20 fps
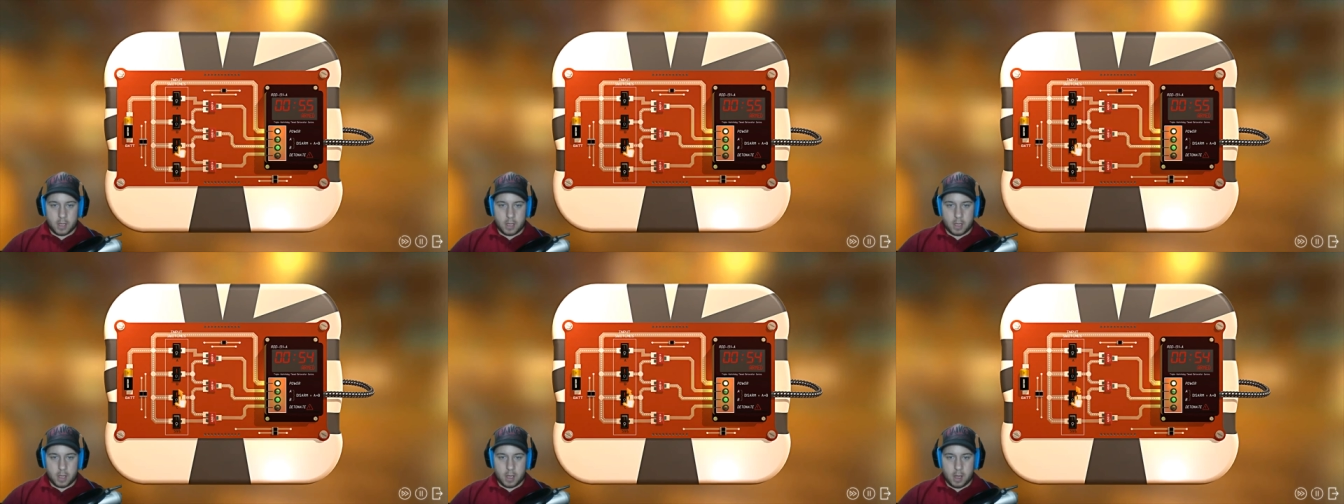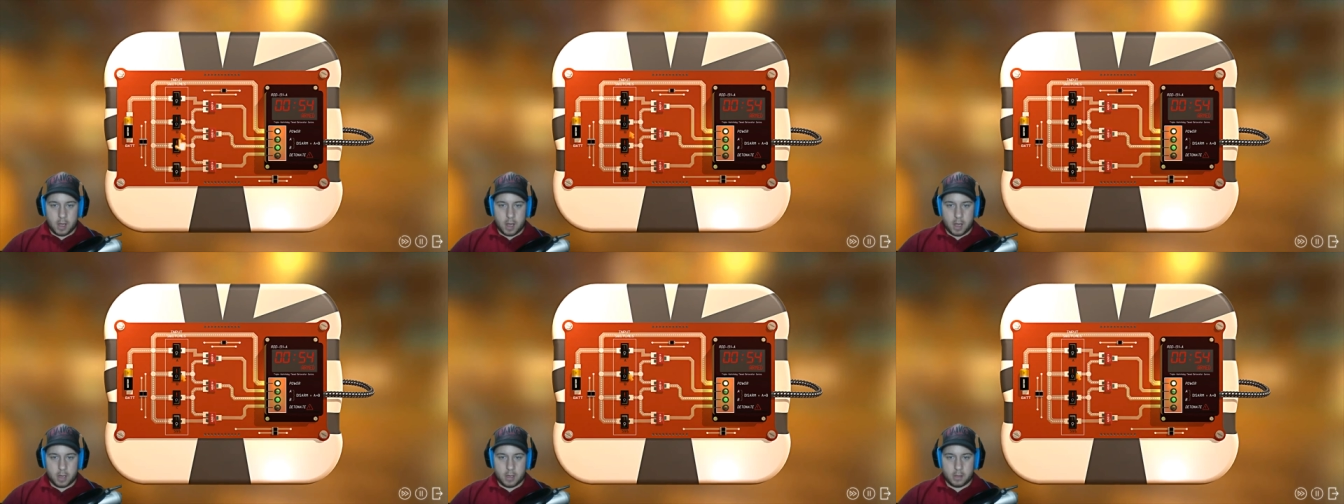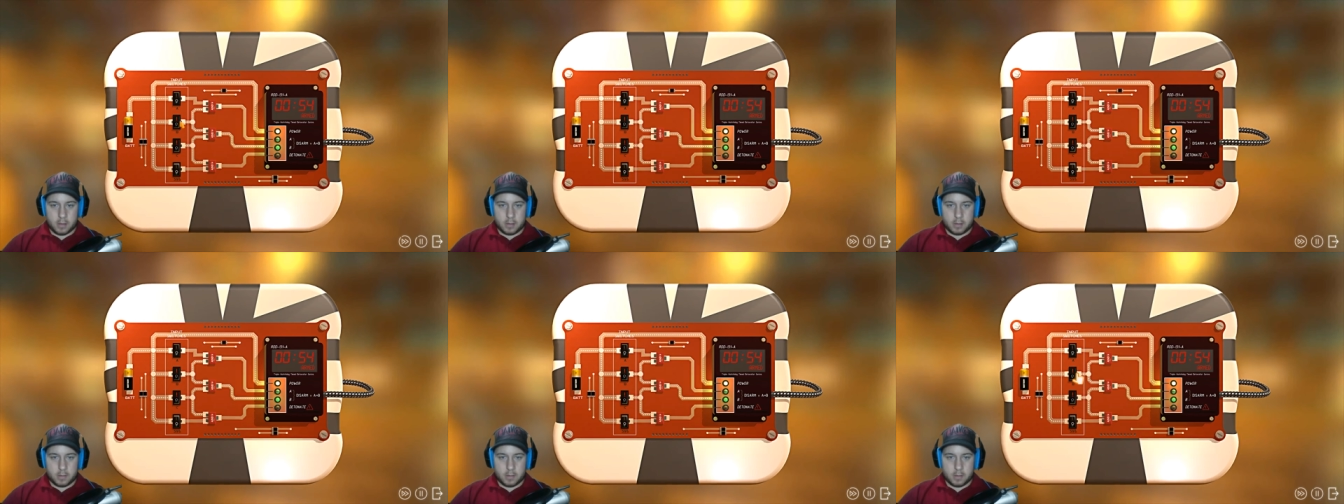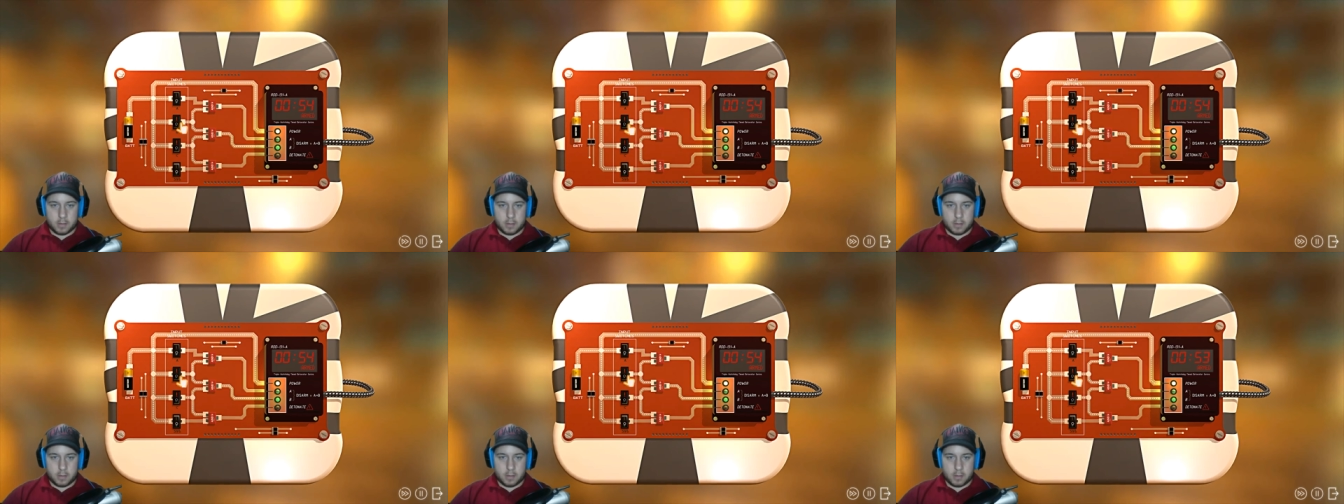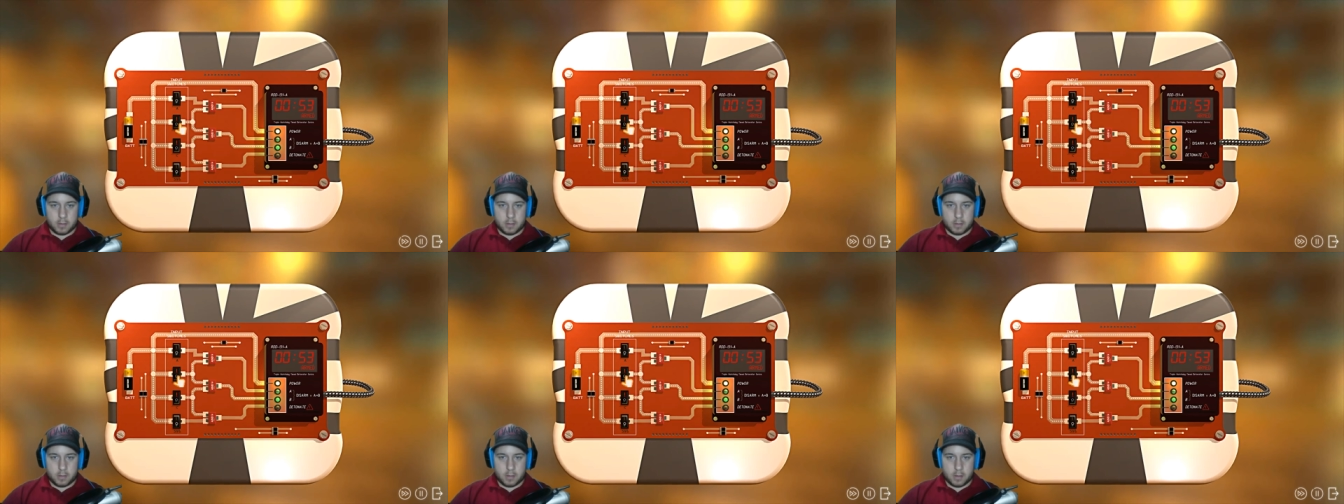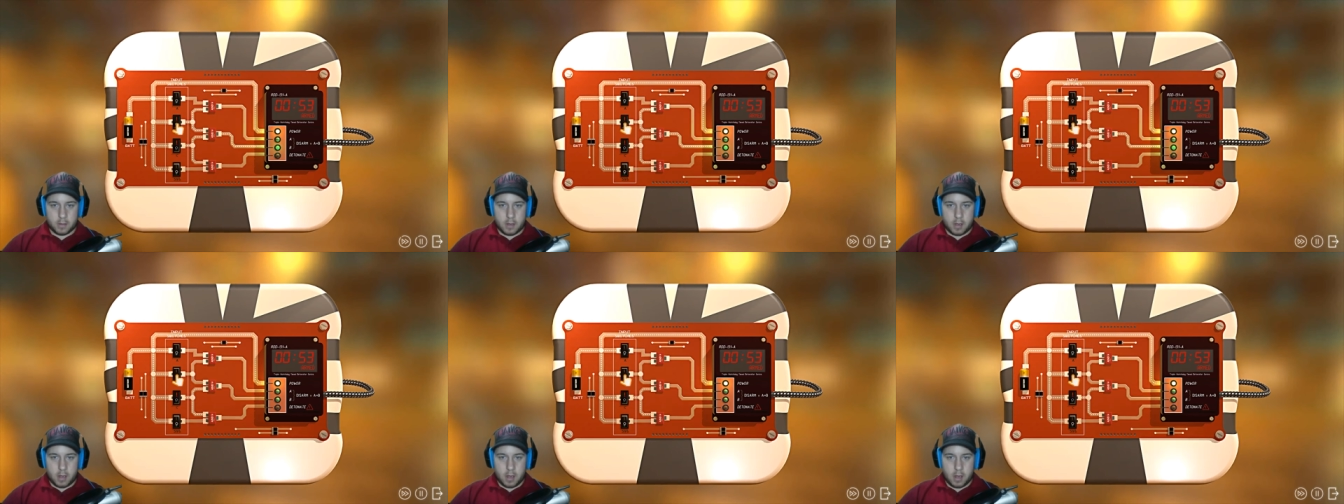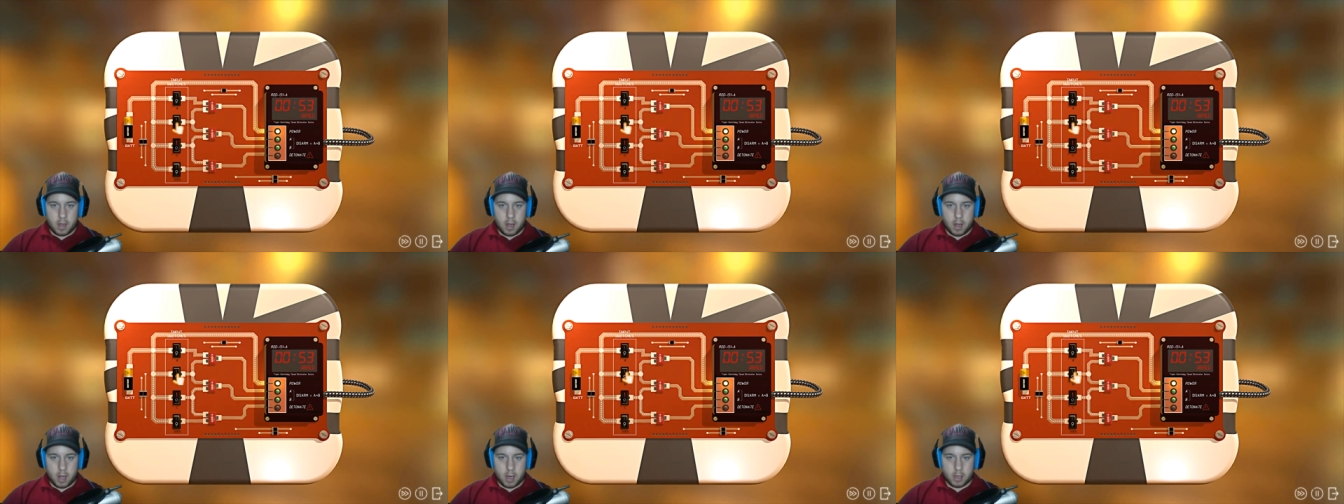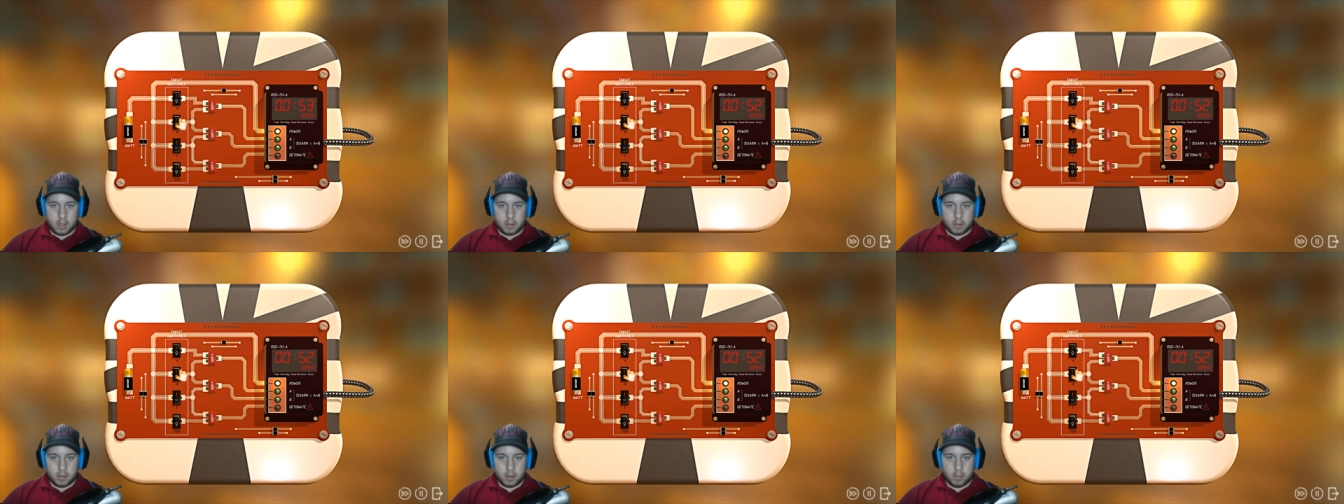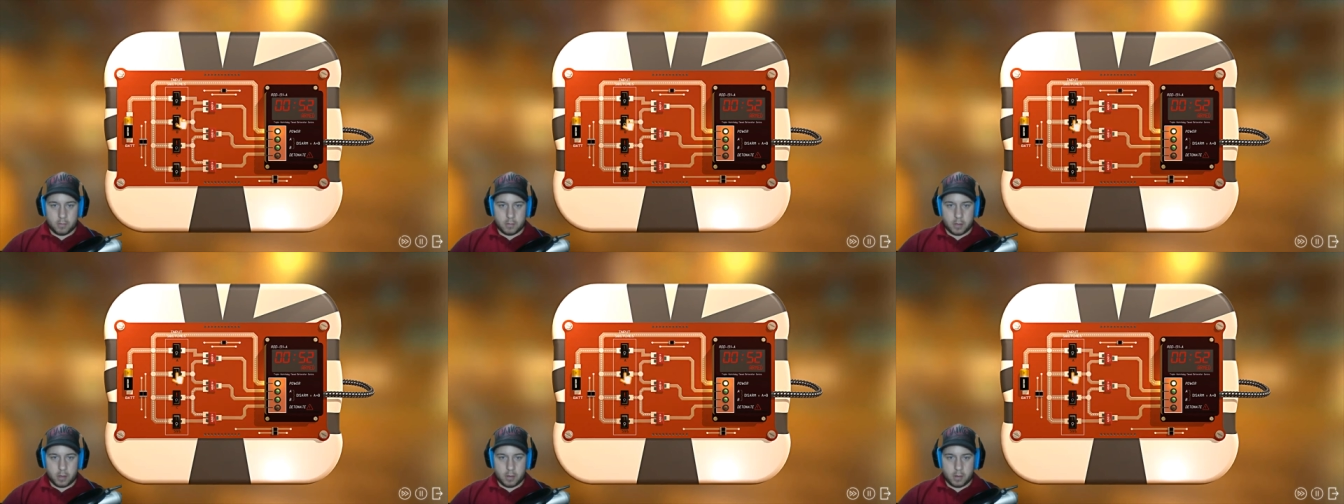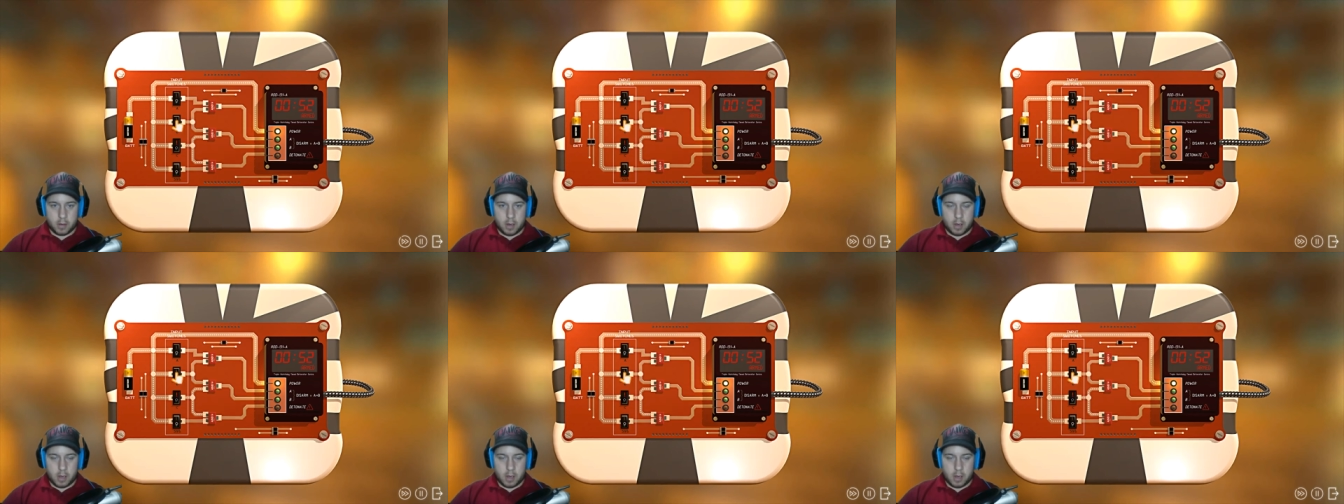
On. On. Oh, no.